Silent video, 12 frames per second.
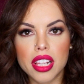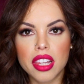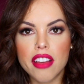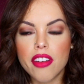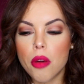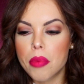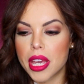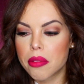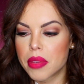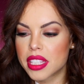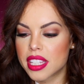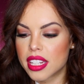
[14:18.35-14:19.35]
I love how
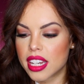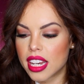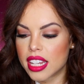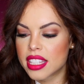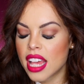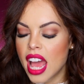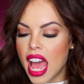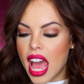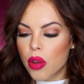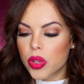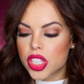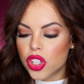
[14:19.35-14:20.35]
pigmented it is.
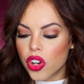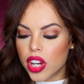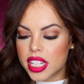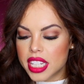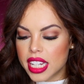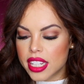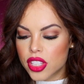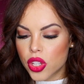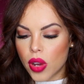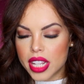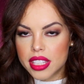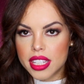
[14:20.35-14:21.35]
What's crazy is,
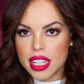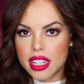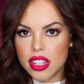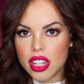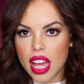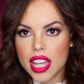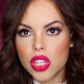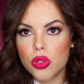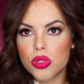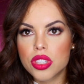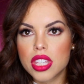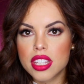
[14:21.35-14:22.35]
so I
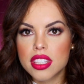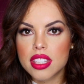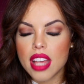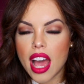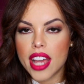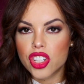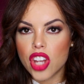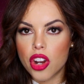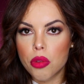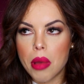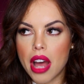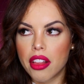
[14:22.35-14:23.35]
used this
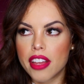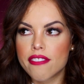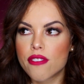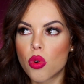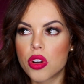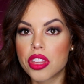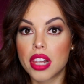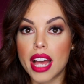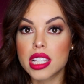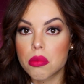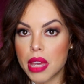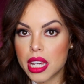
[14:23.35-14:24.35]
eyeshadow palette for the
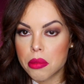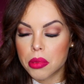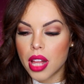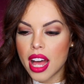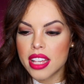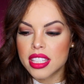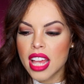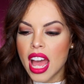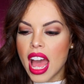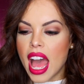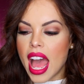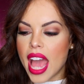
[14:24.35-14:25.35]
last makeup class,
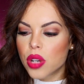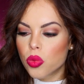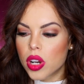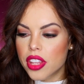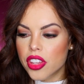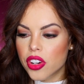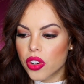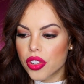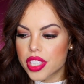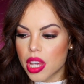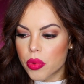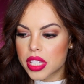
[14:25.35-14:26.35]
and one of the
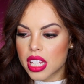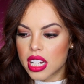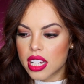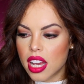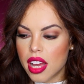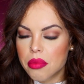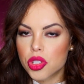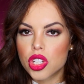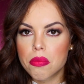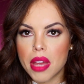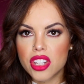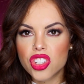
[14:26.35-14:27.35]
girls that was going to come,
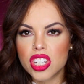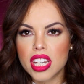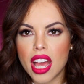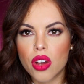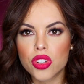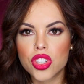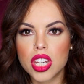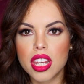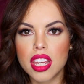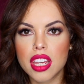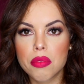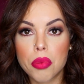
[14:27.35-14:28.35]
she mentioned how
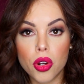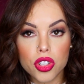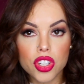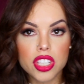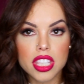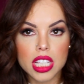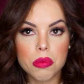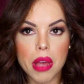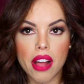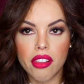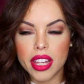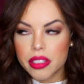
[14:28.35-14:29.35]
she purchased this
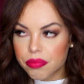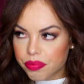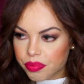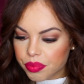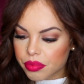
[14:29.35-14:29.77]
palette.